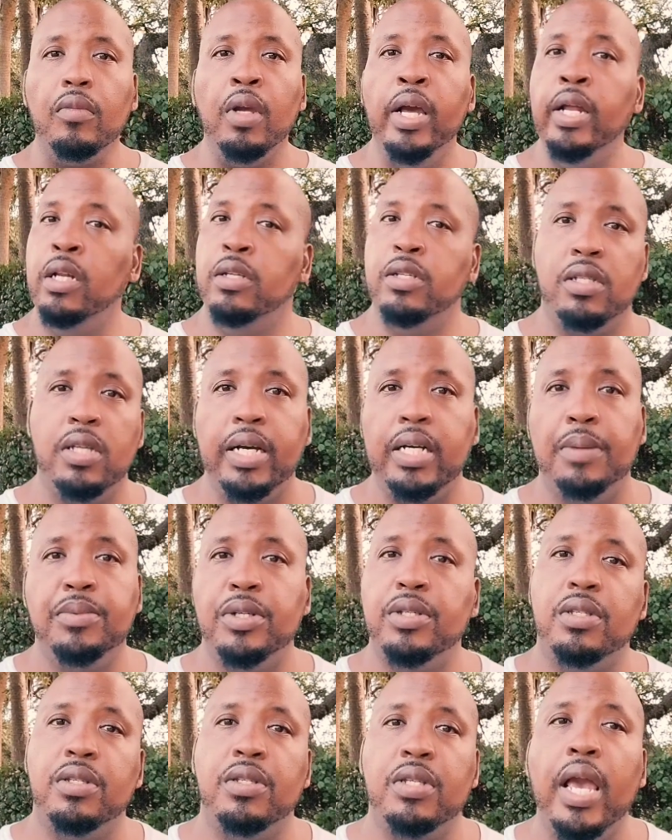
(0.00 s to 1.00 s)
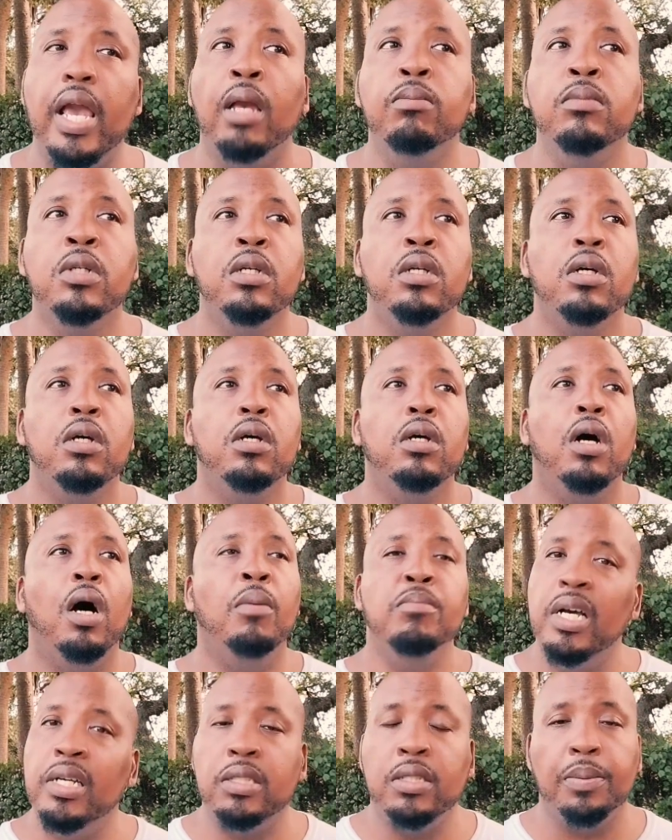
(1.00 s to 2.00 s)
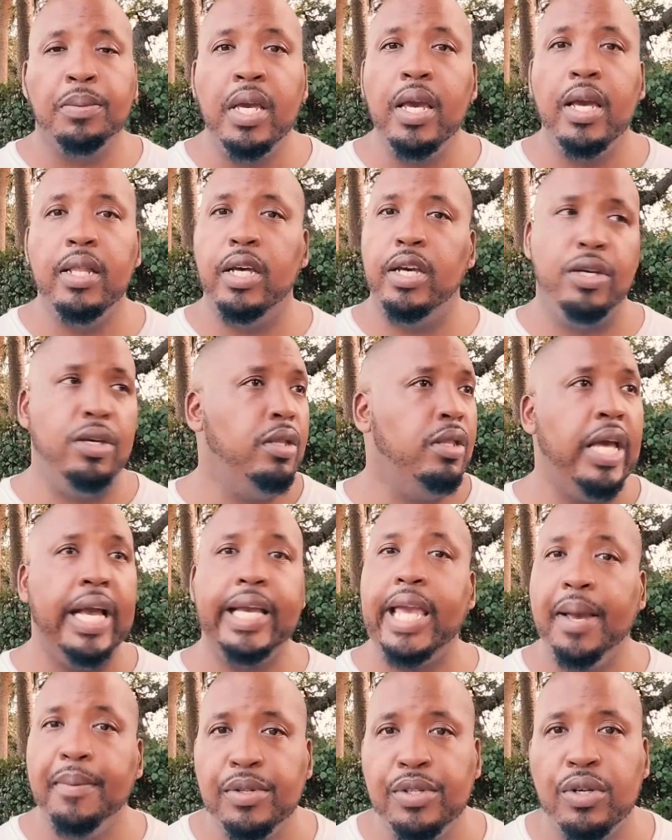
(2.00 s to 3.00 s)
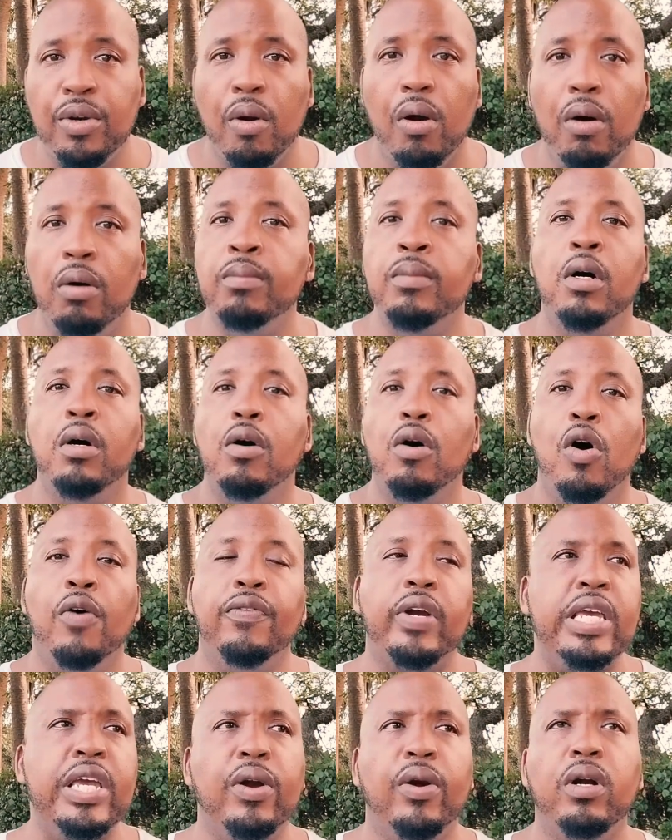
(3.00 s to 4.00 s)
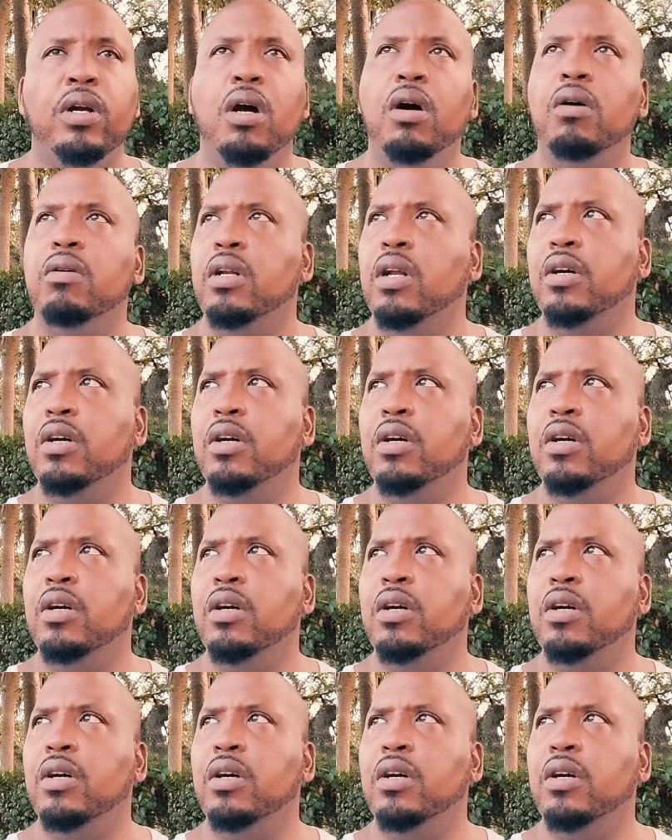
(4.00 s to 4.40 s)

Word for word: And it looks like I'm just the same a uh, messed up kid that, that came into your home over a year ago.